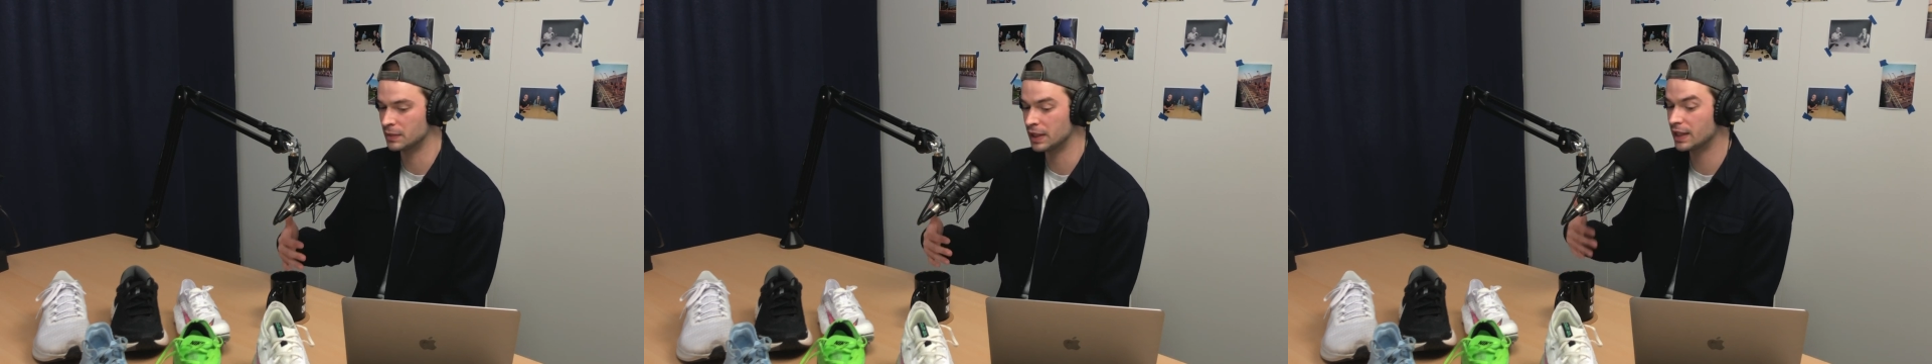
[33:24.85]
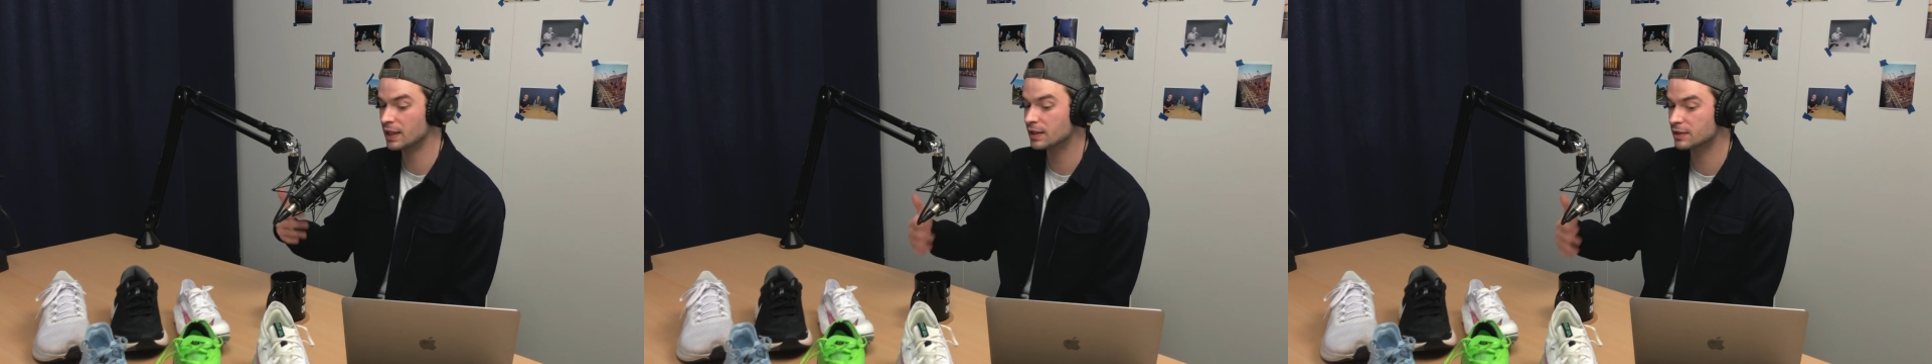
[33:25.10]

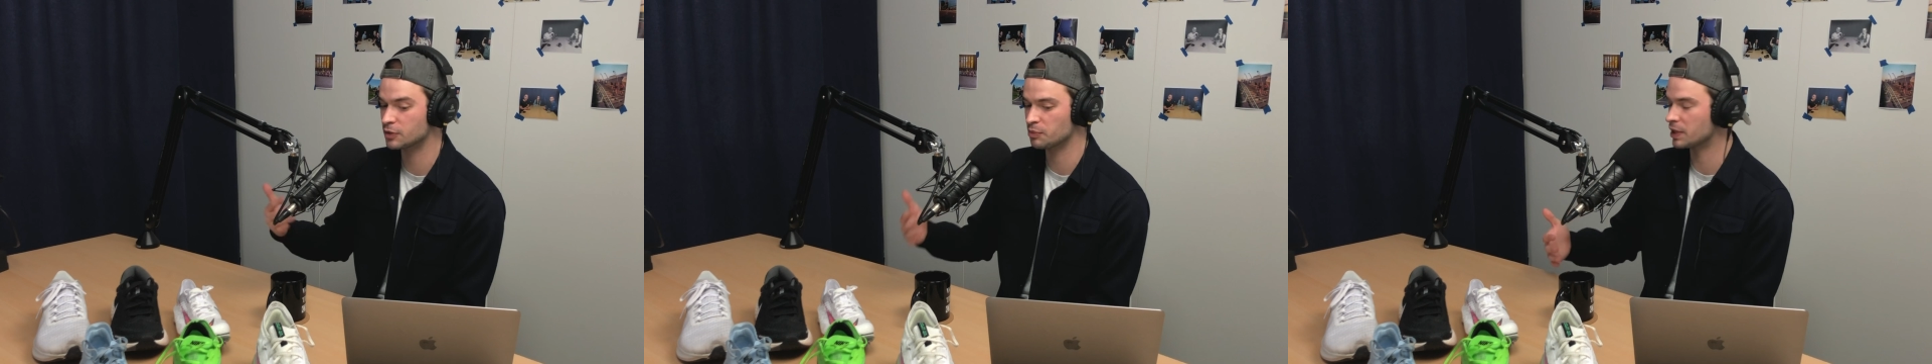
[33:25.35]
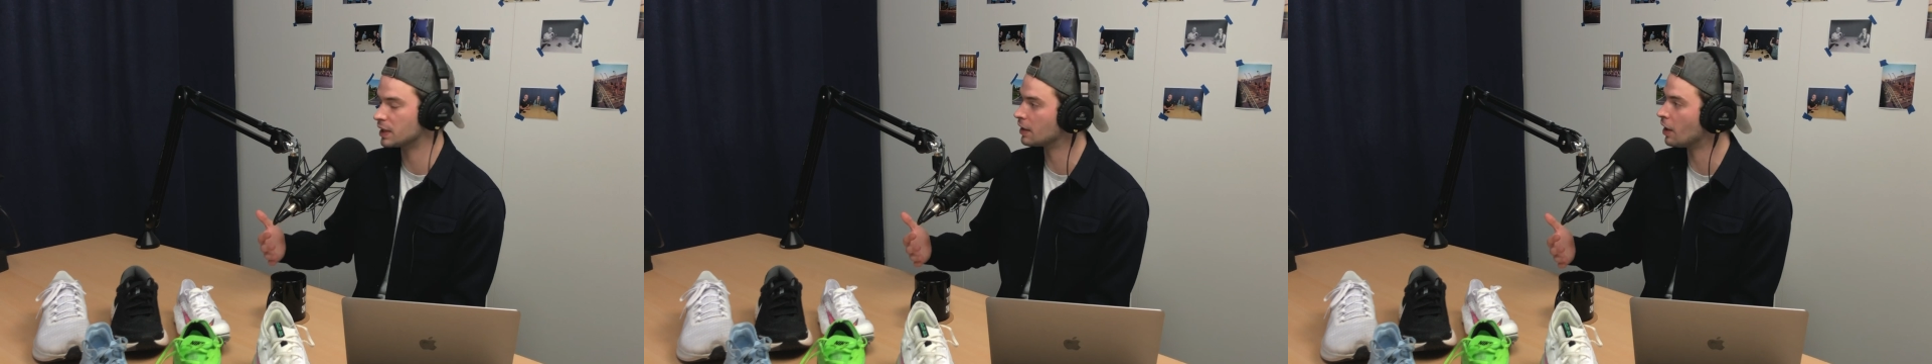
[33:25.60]
needing to
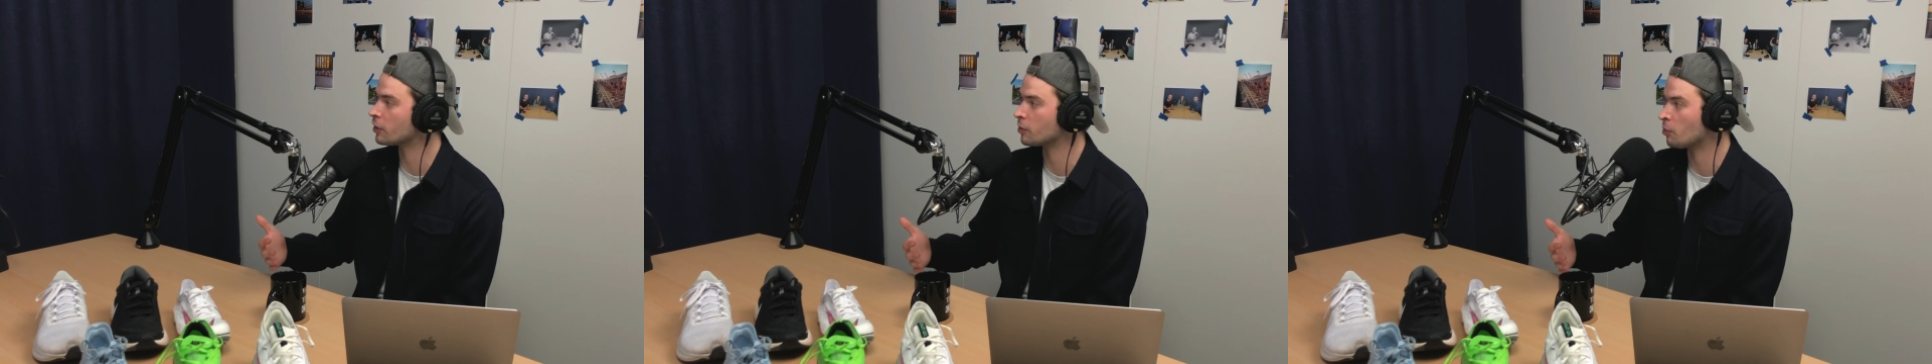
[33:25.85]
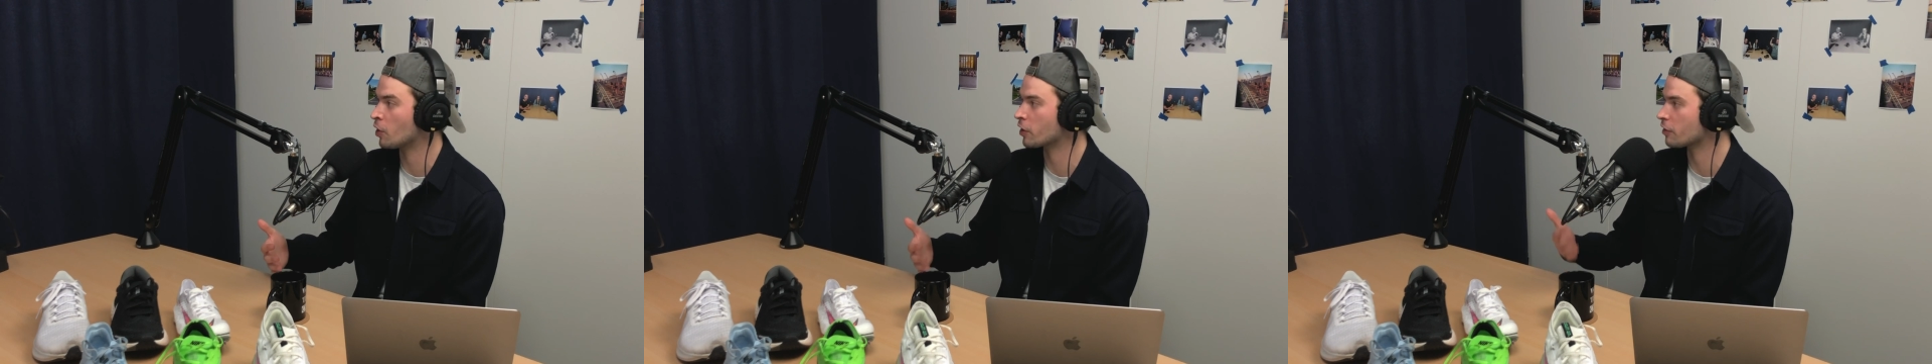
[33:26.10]
be on
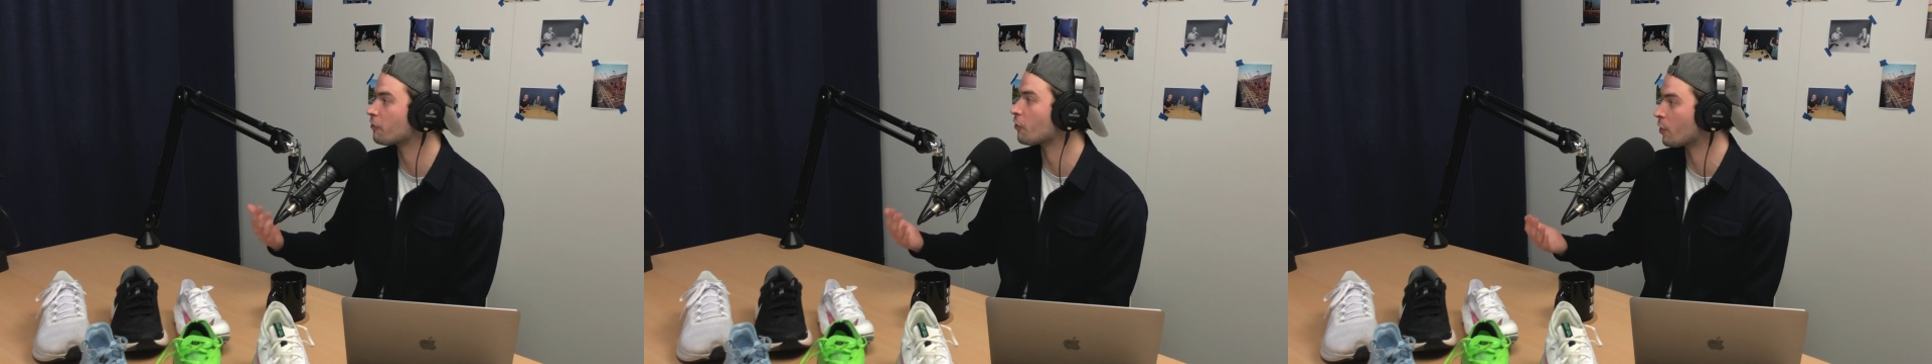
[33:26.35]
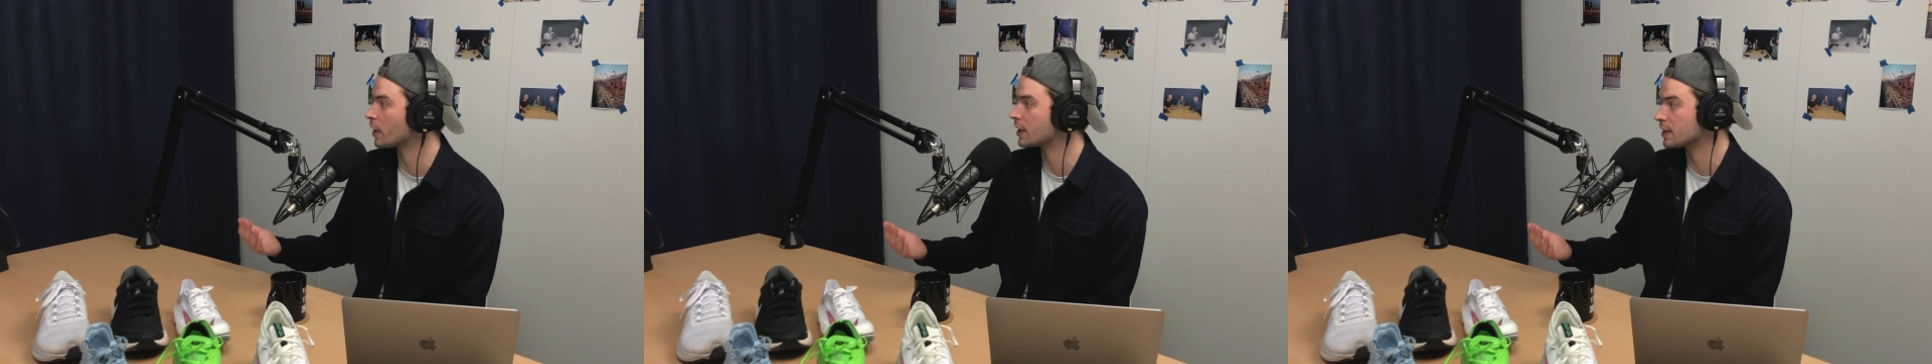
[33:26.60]
the market
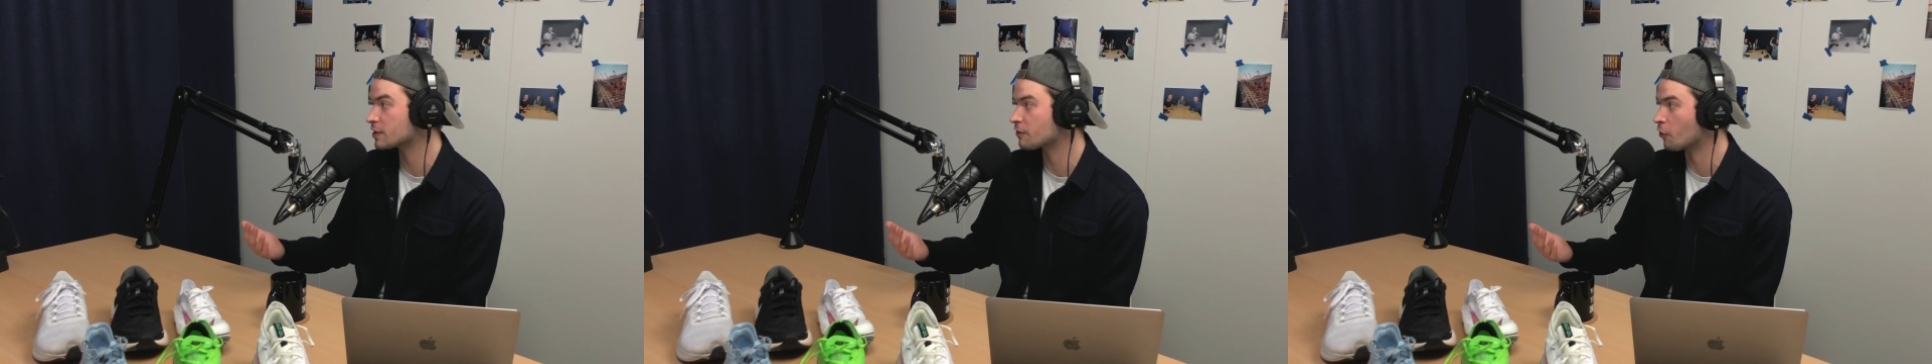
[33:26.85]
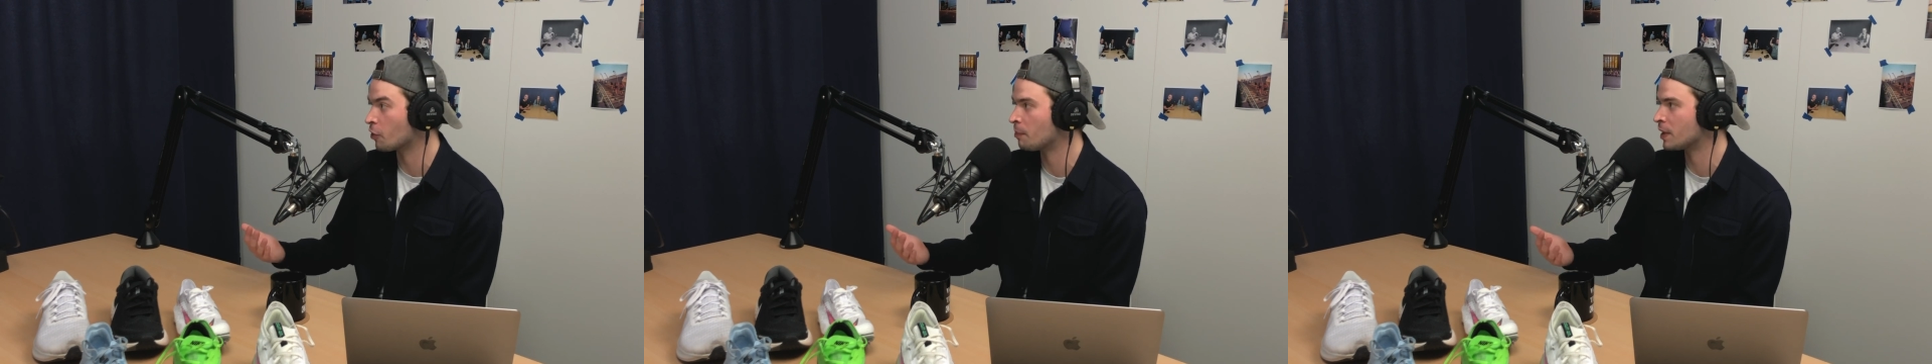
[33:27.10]
for at least
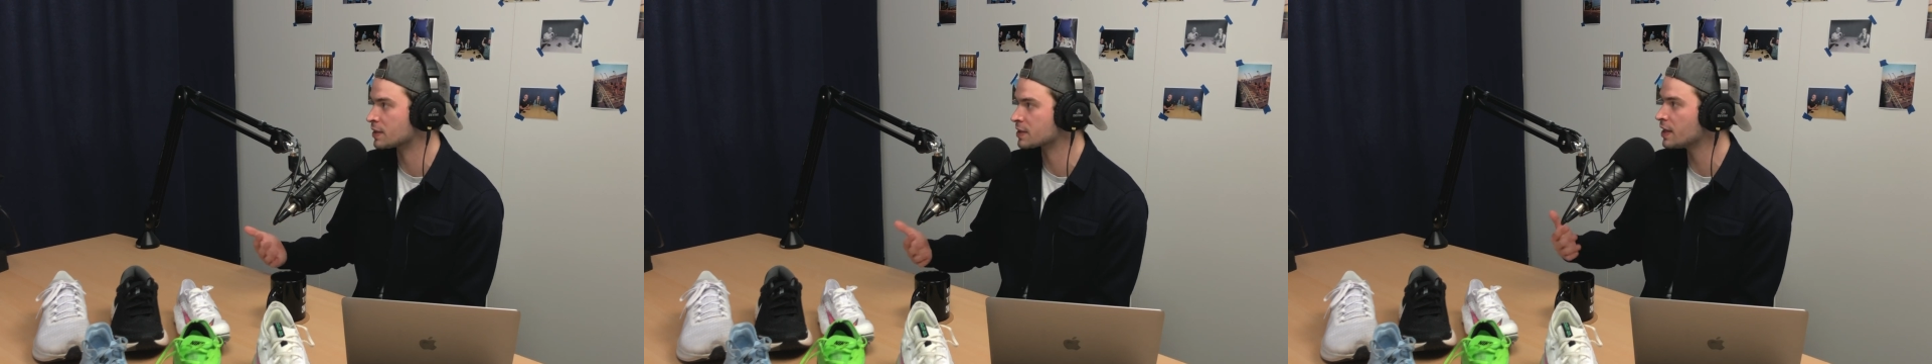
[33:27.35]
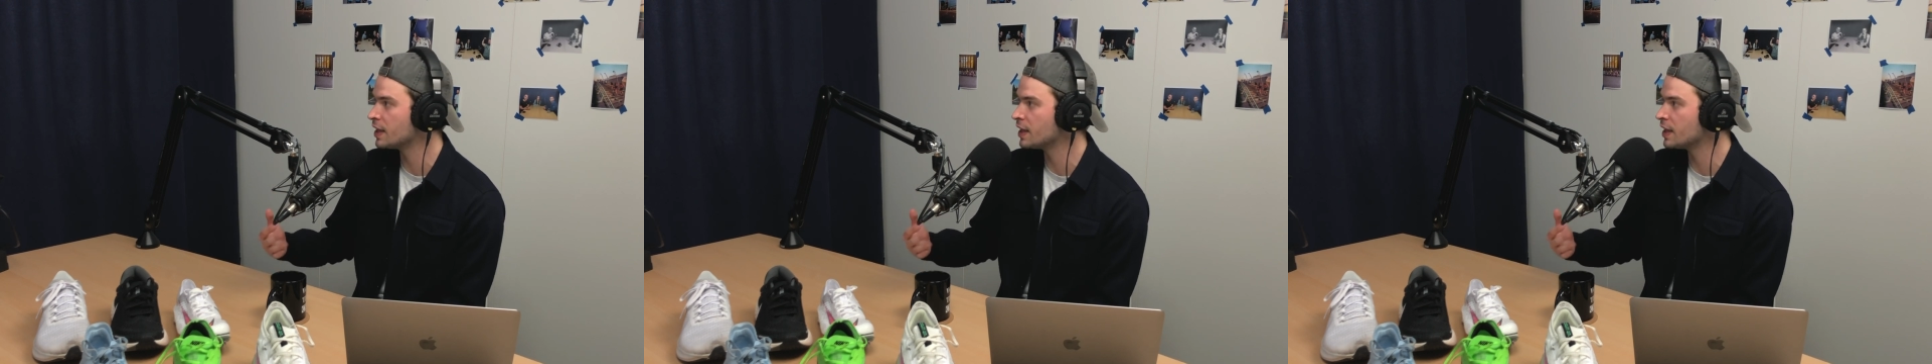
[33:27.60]
4 months.